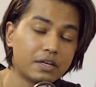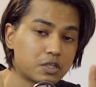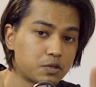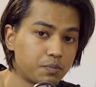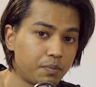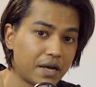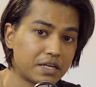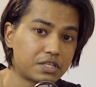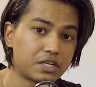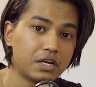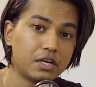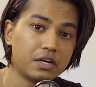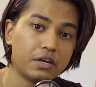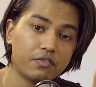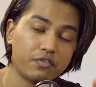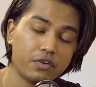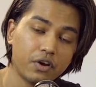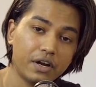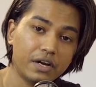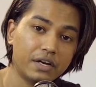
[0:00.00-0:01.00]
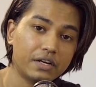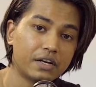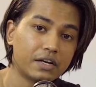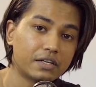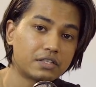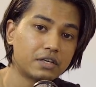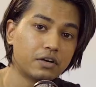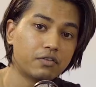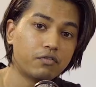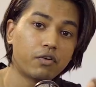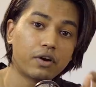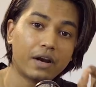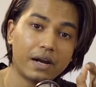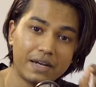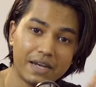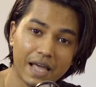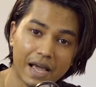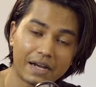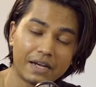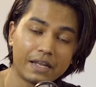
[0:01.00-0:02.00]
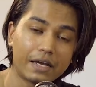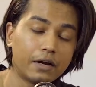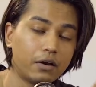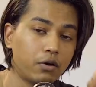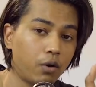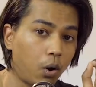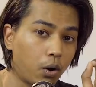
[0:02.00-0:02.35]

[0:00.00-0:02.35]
especially if you're interested for a technical